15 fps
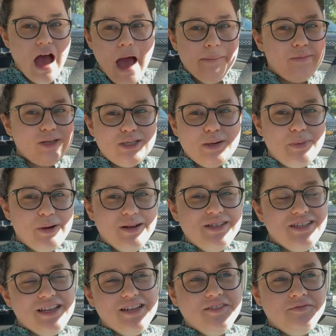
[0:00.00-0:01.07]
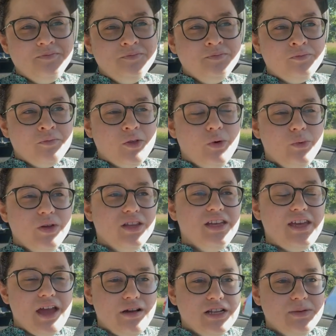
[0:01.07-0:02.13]
I'm just a person who
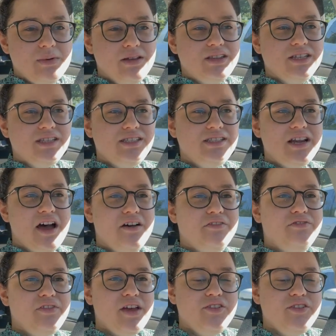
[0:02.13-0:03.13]
really cares about this stuff